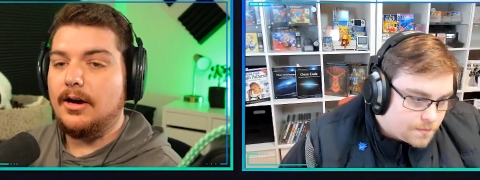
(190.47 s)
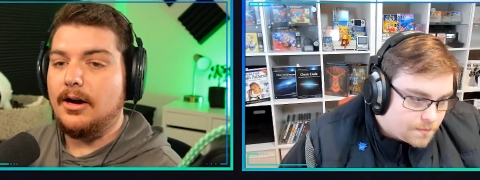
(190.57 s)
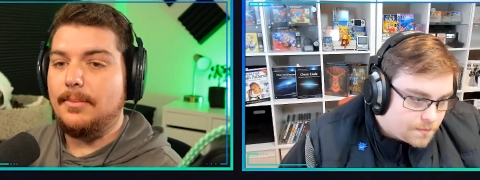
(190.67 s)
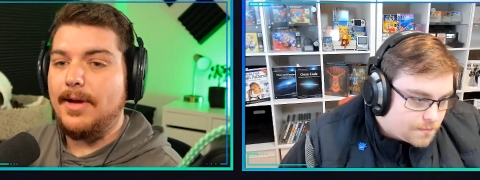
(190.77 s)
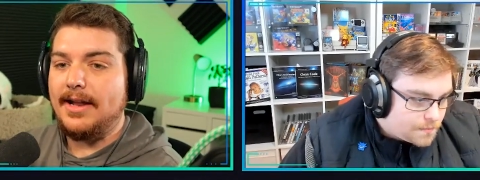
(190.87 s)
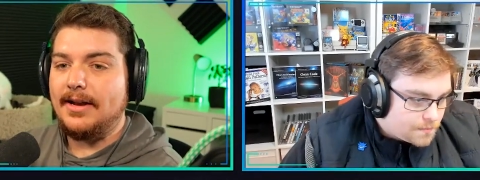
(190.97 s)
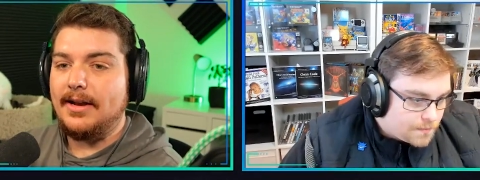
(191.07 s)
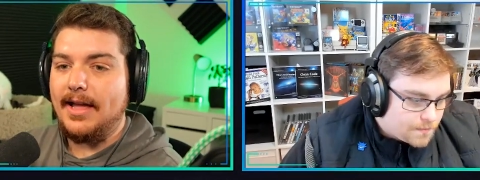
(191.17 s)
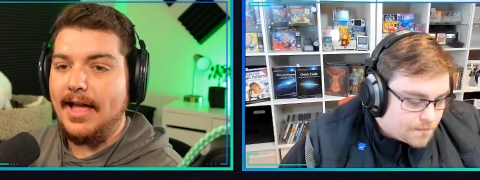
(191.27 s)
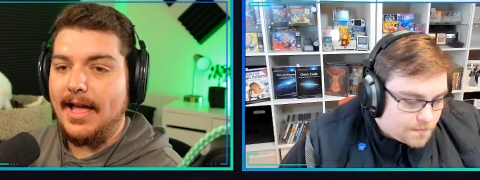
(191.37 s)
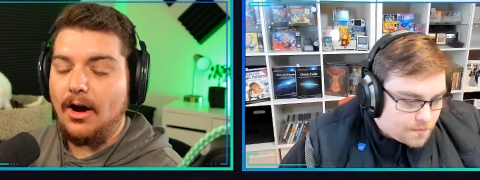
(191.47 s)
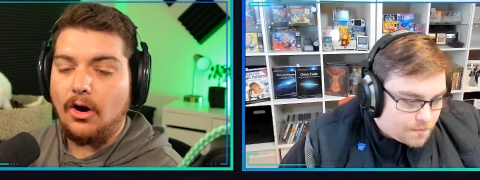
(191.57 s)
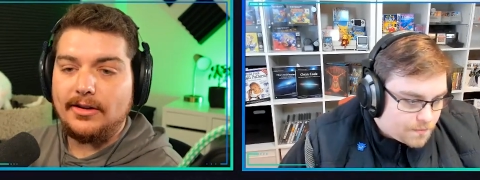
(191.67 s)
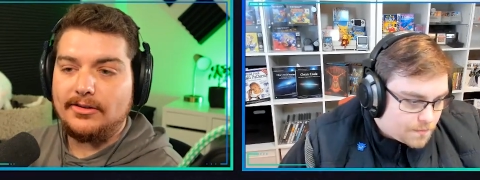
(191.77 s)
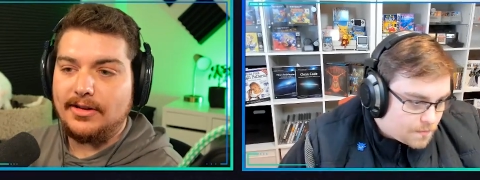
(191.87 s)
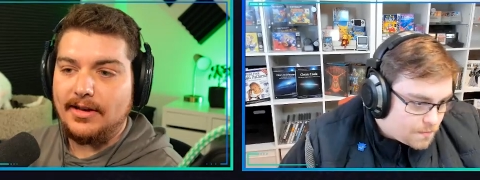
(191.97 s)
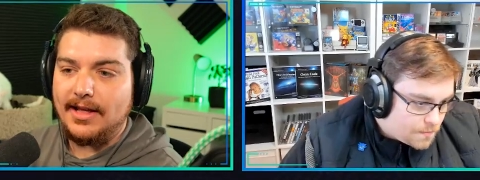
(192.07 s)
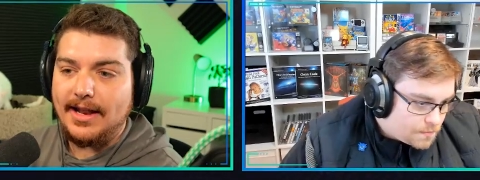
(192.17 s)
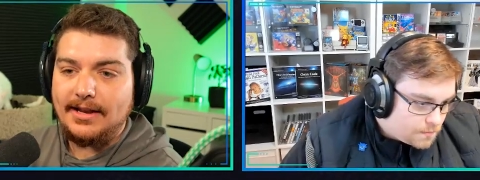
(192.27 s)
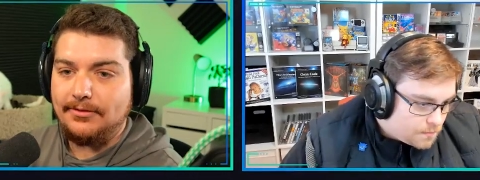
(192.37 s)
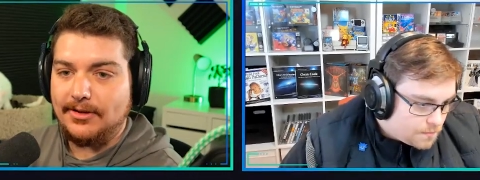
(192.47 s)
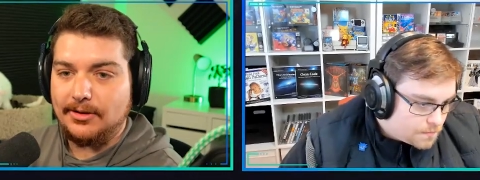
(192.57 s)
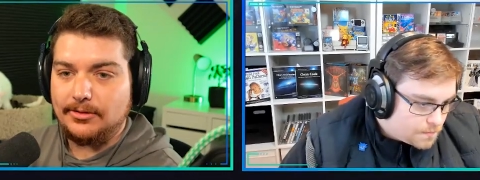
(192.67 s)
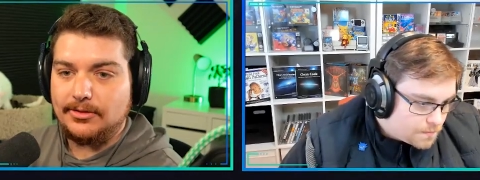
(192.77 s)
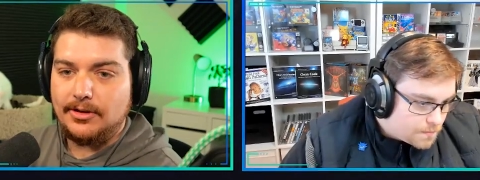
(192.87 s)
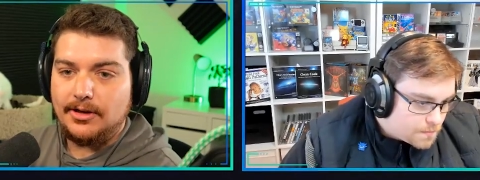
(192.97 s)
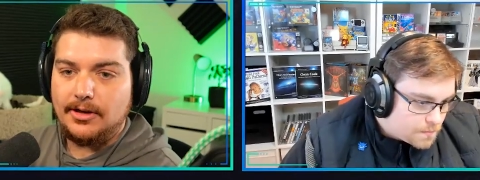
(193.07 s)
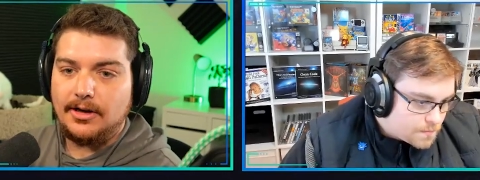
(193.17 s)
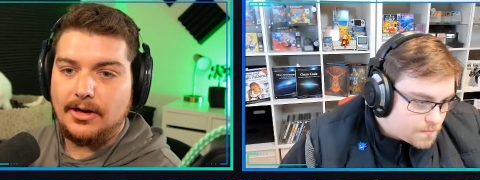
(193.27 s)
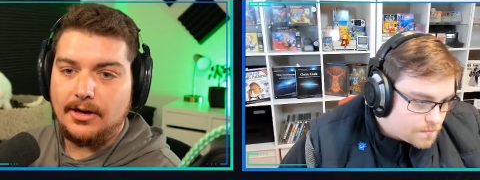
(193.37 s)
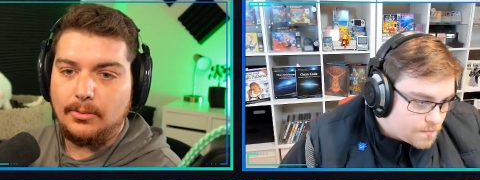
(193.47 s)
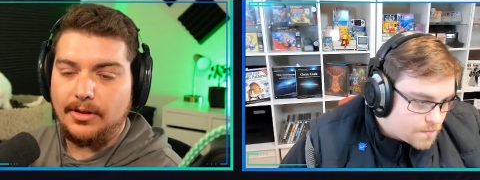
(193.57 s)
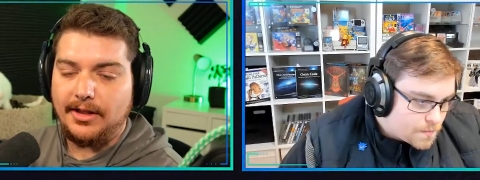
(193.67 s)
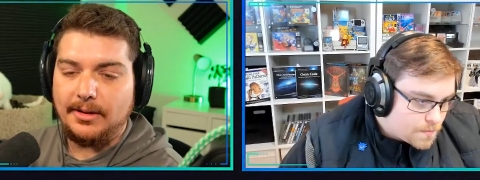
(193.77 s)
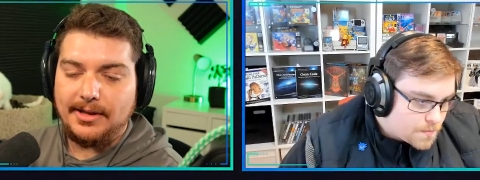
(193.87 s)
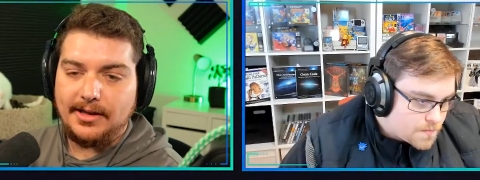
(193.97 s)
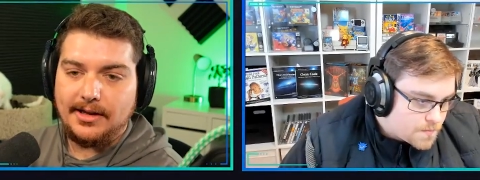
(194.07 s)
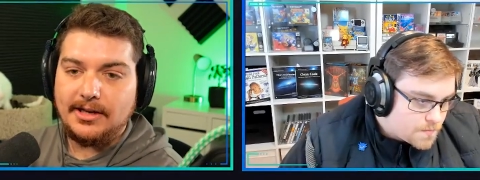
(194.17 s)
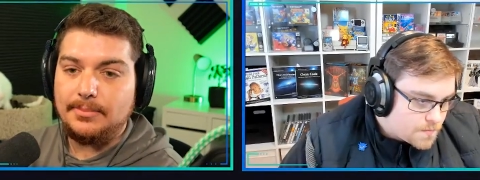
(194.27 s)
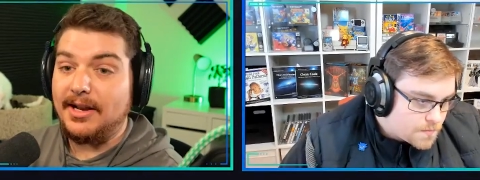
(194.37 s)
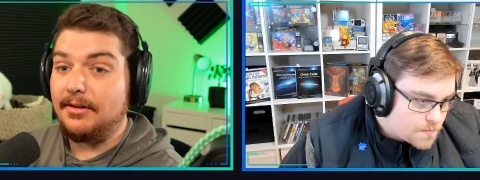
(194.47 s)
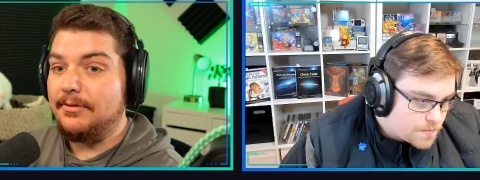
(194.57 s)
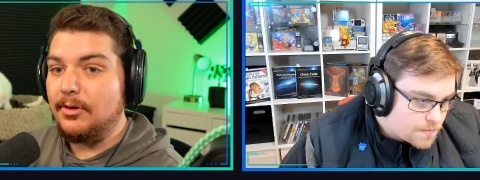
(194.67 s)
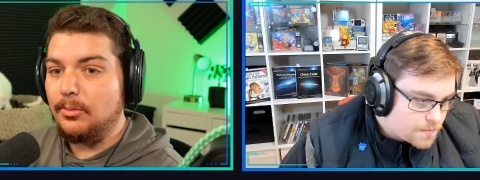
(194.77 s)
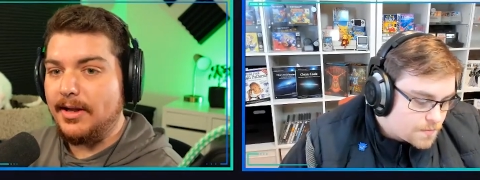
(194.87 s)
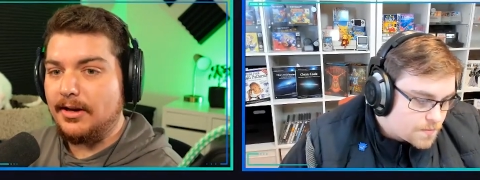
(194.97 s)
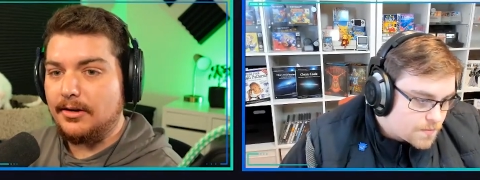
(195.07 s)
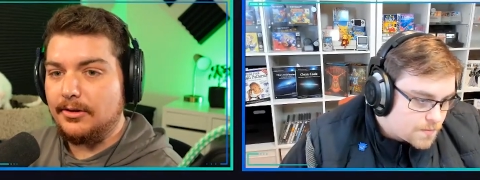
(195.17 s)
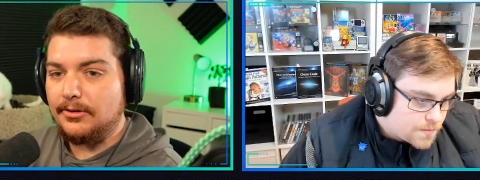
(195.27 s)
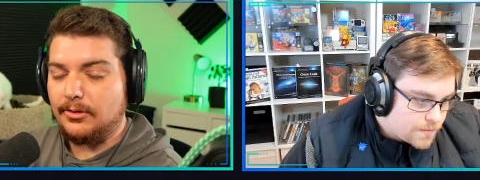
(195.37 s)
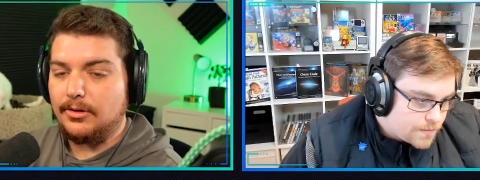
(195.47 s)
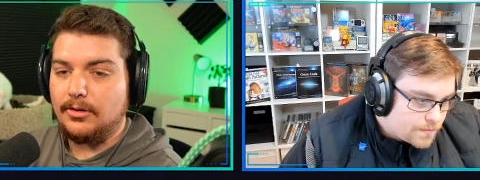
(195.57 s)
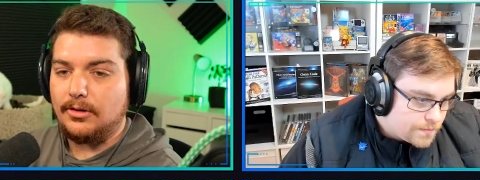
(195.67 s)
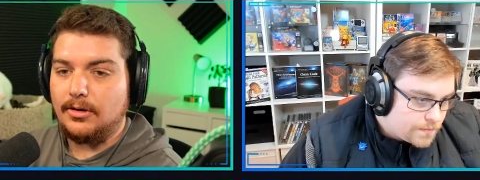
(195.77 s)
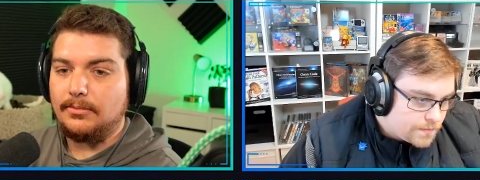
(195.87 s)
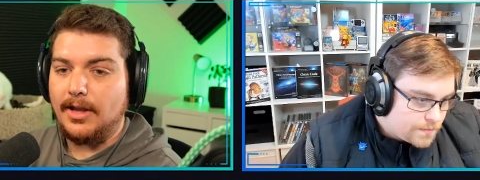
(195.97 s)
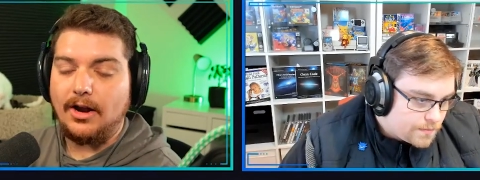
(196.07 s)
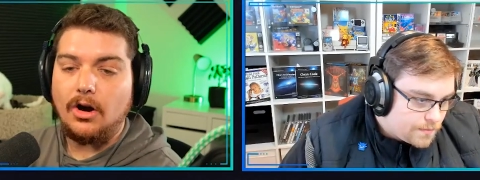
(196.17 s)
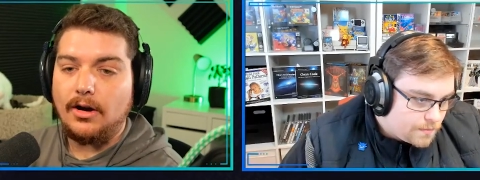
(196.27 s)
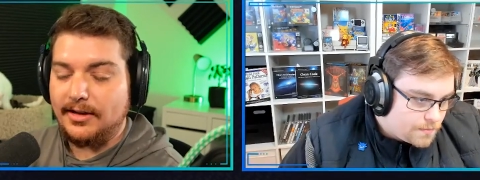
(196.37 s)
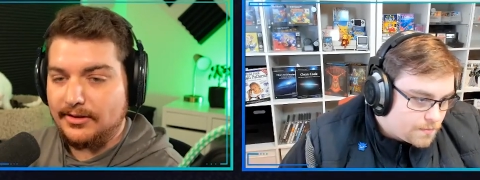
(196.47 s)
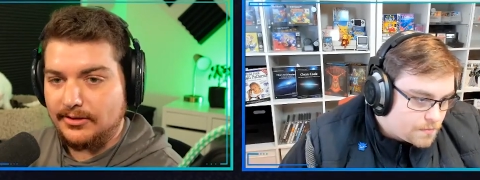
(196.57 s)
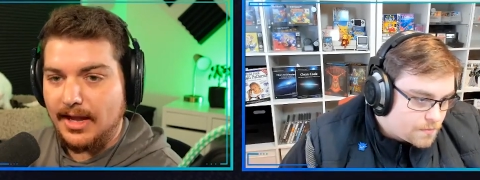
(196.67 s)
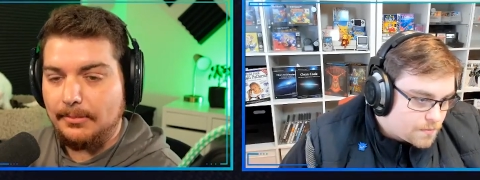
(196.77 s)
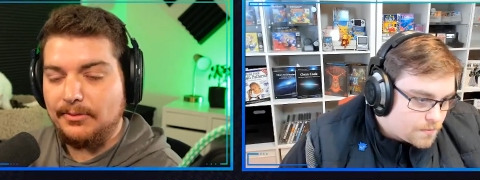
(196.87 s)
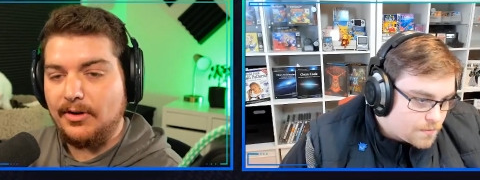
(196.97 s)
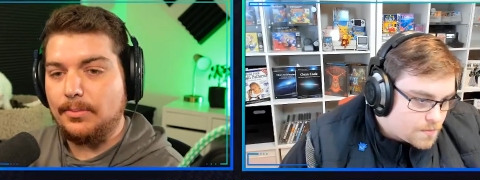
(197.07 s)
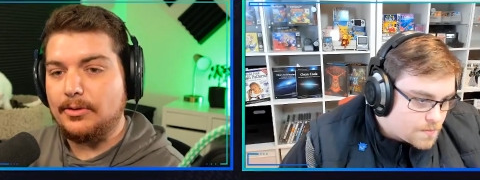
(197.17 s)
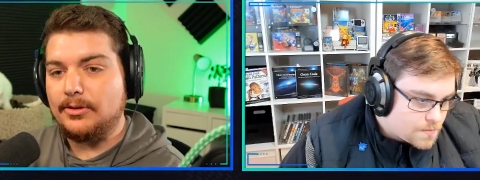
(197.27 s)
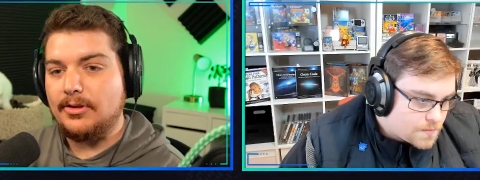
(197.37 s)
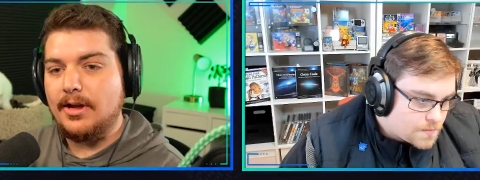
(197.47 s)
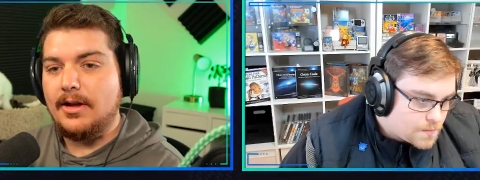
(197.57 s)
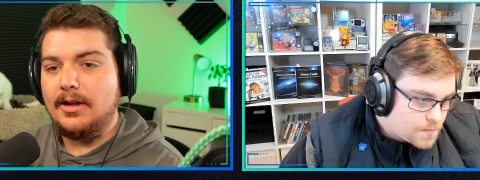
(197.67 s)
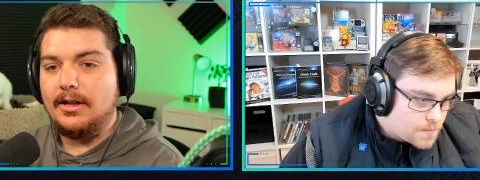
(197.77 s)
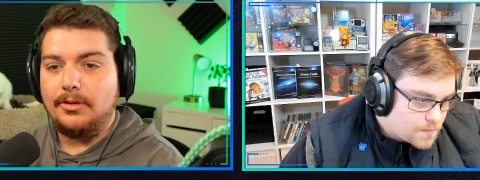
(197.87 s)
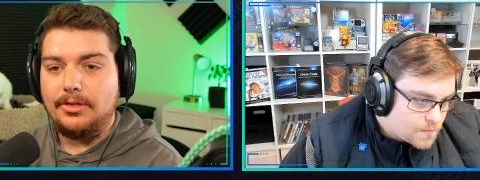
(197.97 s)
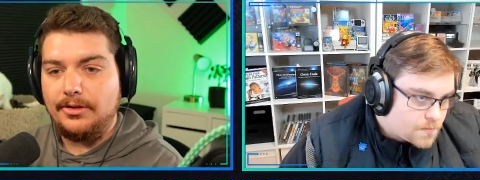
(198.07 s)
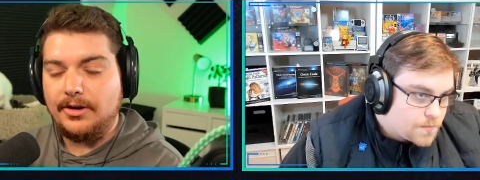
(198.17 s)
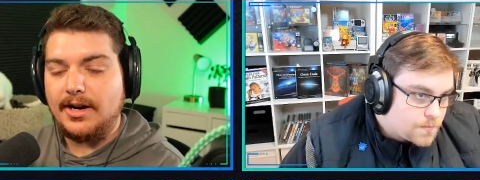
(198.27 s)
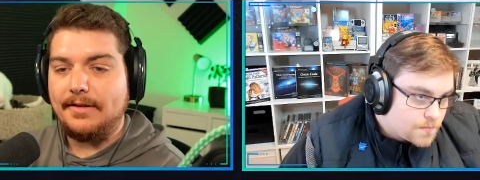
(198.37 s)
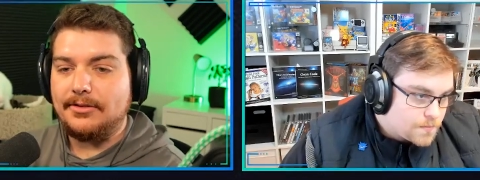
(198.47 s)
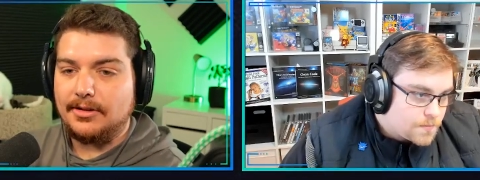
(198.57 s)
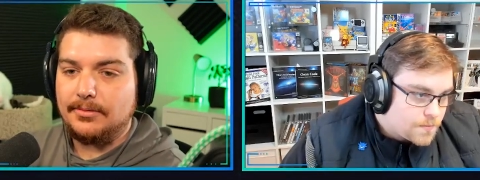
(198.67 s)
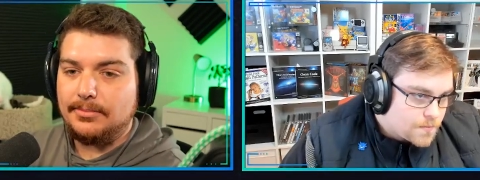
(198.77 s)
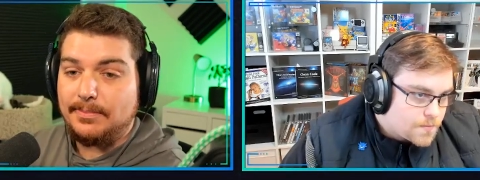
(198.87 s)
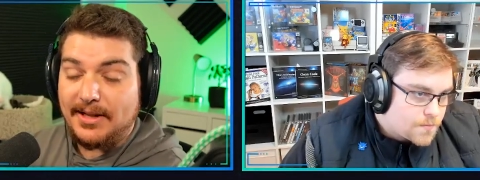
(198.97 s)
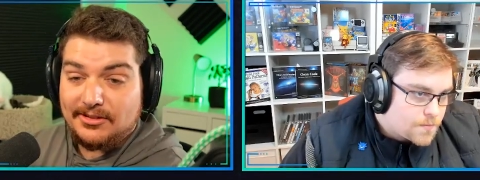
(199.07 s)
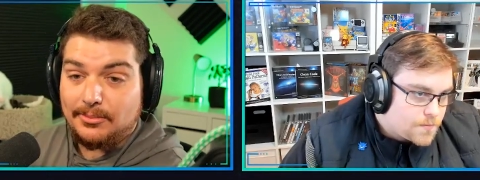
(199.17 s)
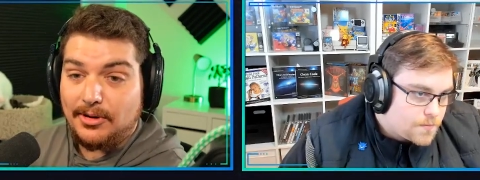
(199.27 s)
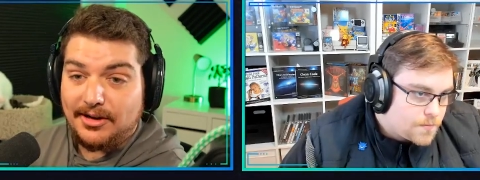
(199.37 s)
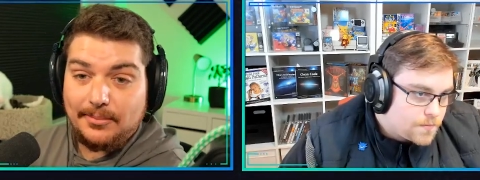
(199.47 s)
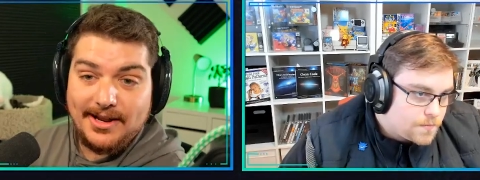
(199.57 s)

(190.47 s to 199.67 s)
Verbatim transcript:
Speaker 1: um, and eh, artists in, in any field uh, whether they be independent filmmakers or, or like our audience as game developers, you know, you're going to have to spend some money to